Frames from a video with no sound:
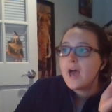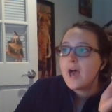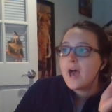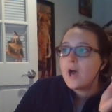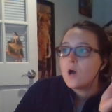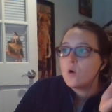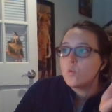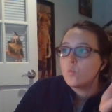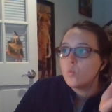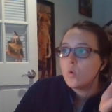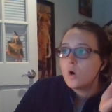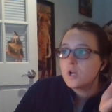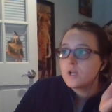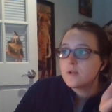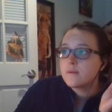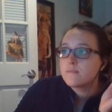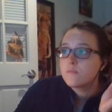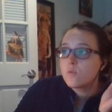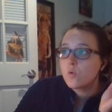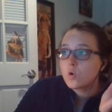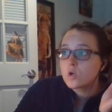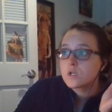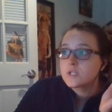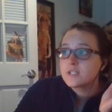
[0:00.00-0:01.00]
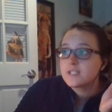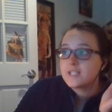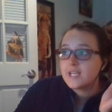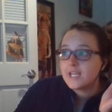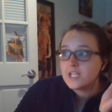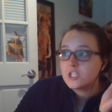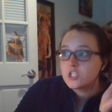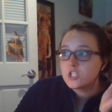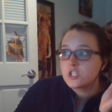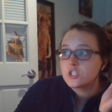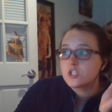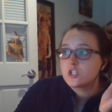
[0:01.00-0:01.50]
at one or more
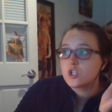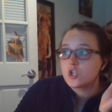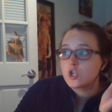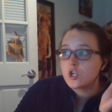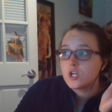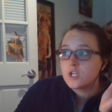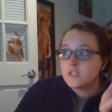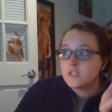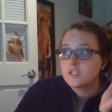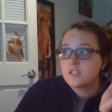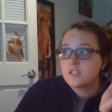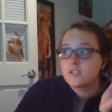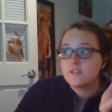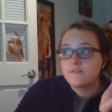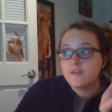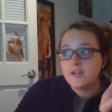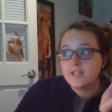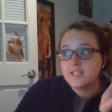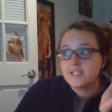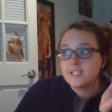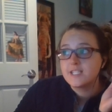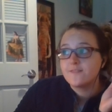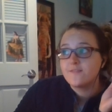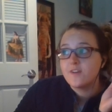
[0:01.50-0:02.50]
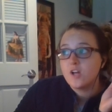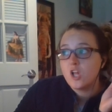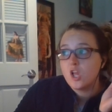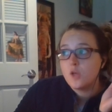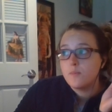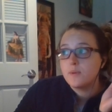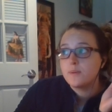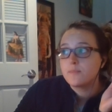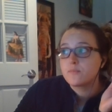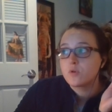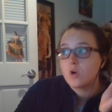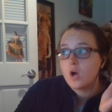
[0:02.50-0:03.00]
stages during the device
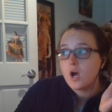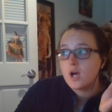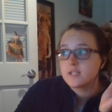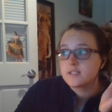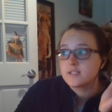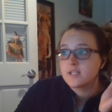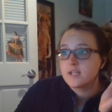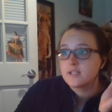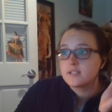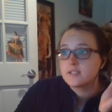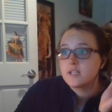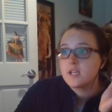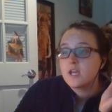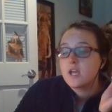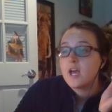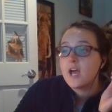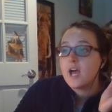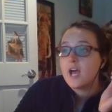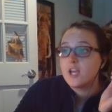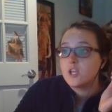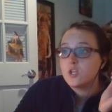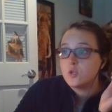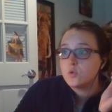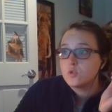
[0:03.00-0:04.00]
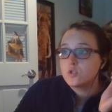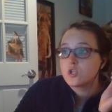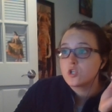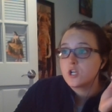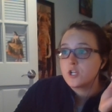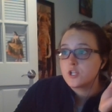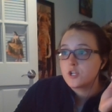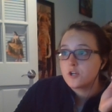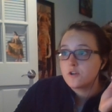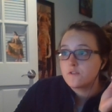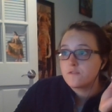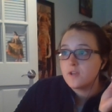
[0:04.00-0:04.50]
development process a user
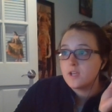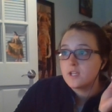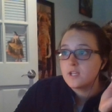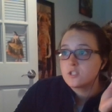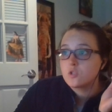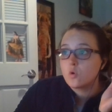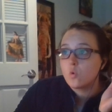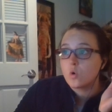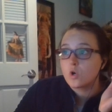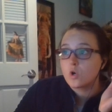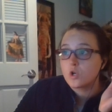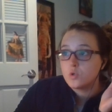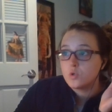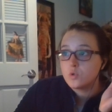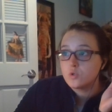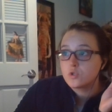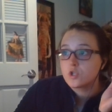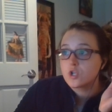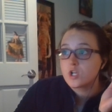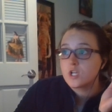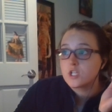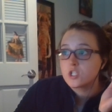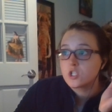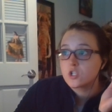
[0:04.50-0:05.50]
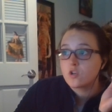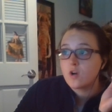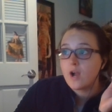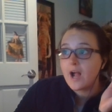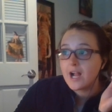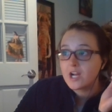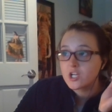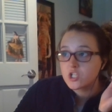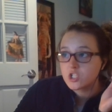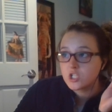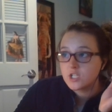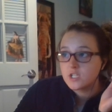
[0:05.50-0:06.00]
interface or user
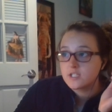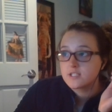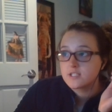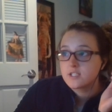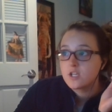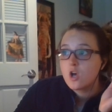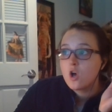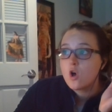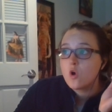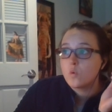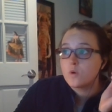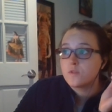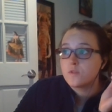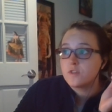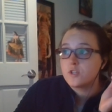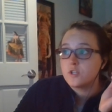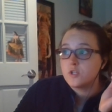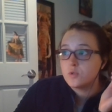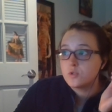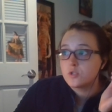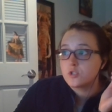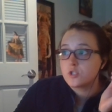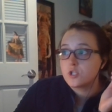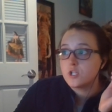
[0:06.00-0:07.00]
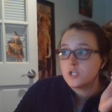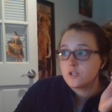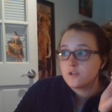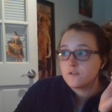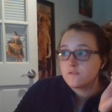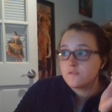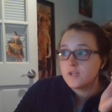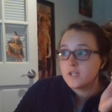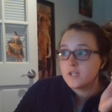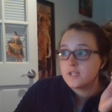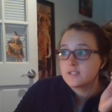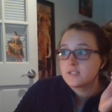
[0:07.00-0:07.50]
interactions with the user
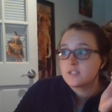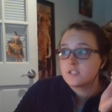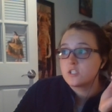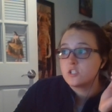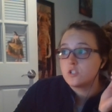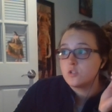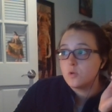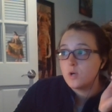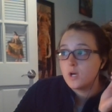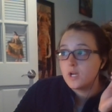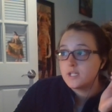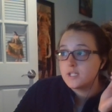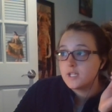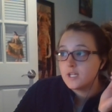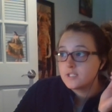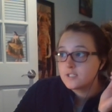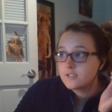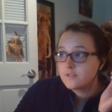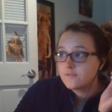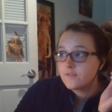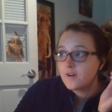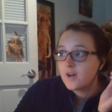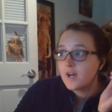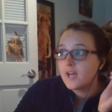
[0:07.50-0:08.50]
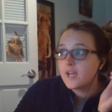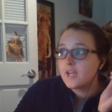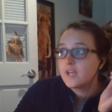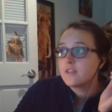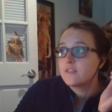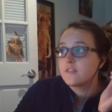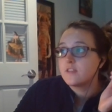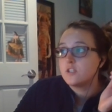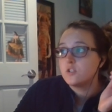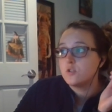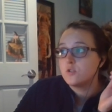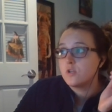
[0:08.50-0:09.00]
interface to identify
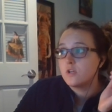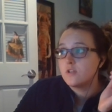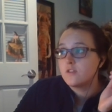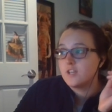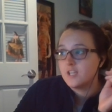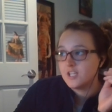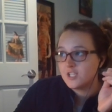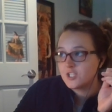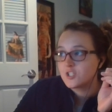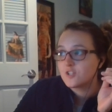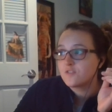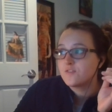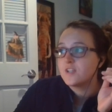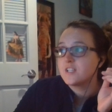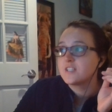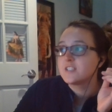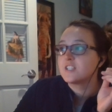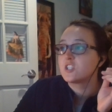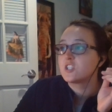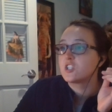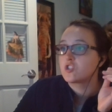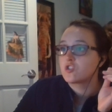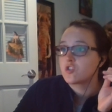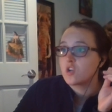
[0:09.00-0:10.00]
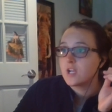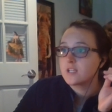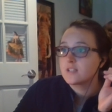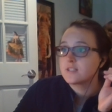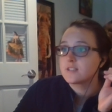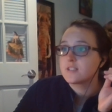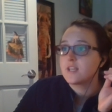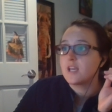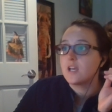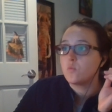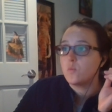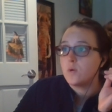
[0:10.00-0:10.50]
the interface's strengths
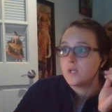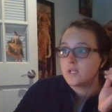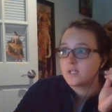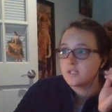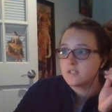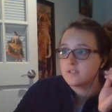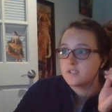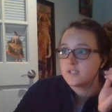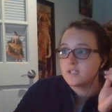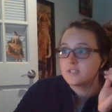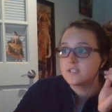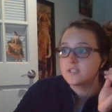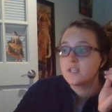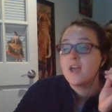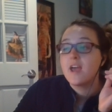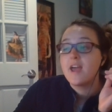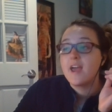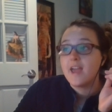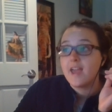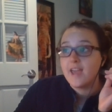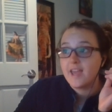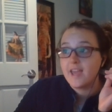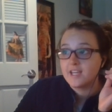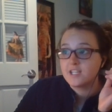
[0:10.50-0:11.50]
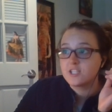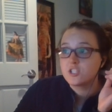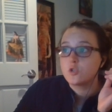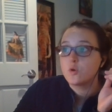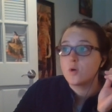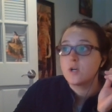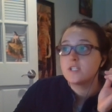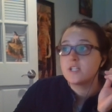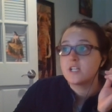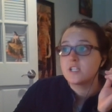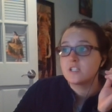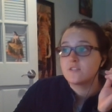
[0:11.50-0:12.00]
and weaknesses and to
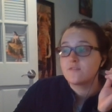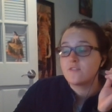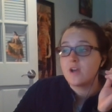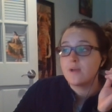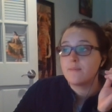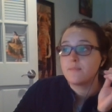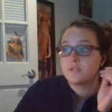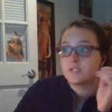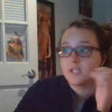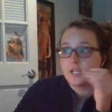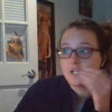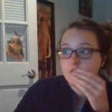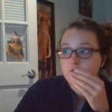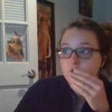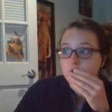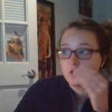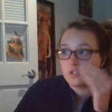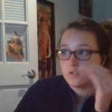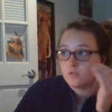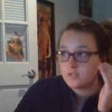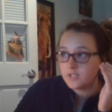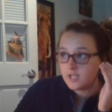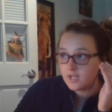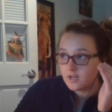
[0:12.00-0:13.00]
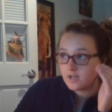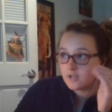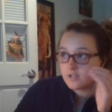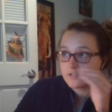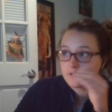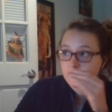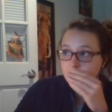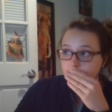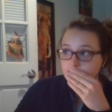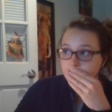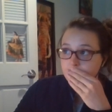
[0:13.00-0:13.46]
identify potential use errors